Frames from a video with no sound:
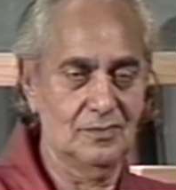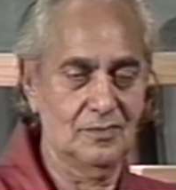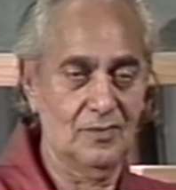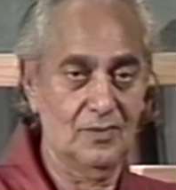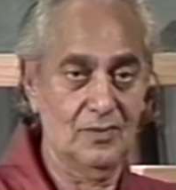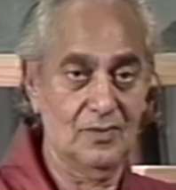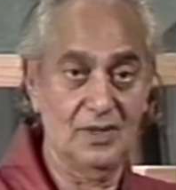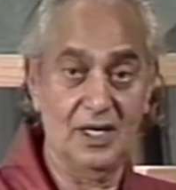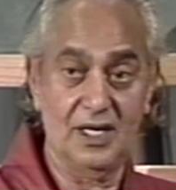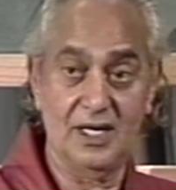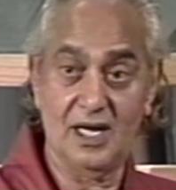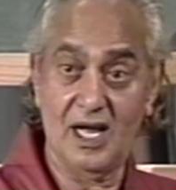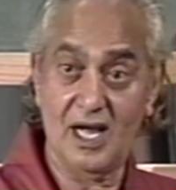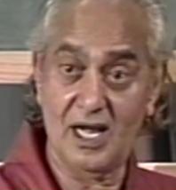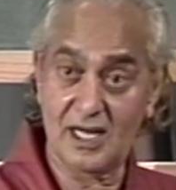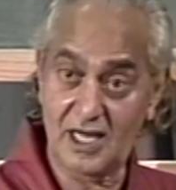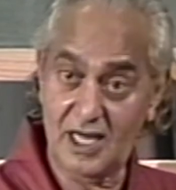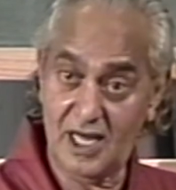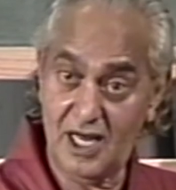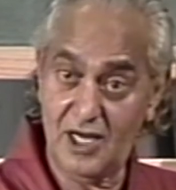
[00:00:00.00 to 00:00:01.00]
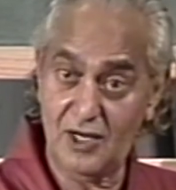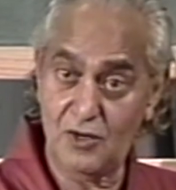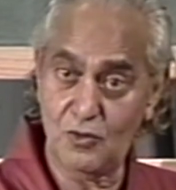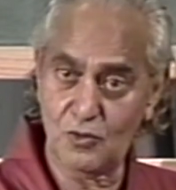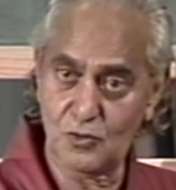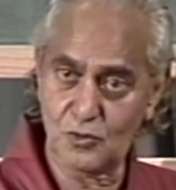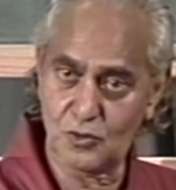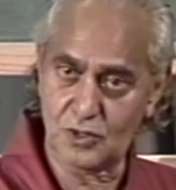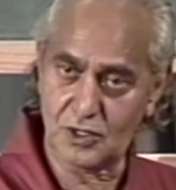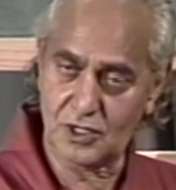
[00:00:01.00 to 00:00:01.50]
Then again you
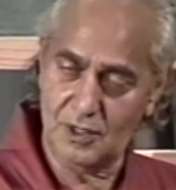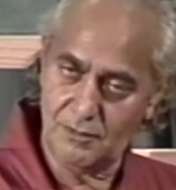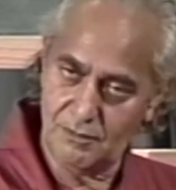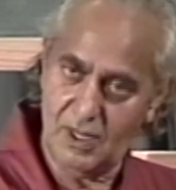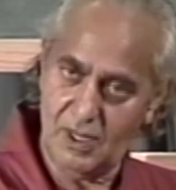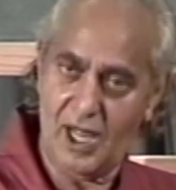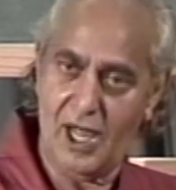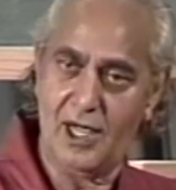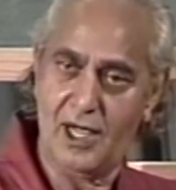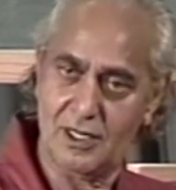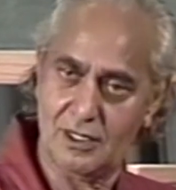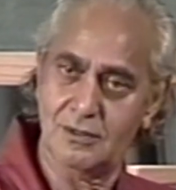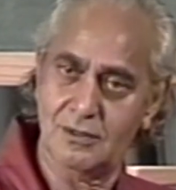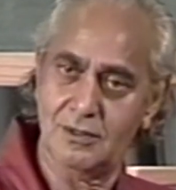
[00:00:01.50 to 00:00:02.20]
should come back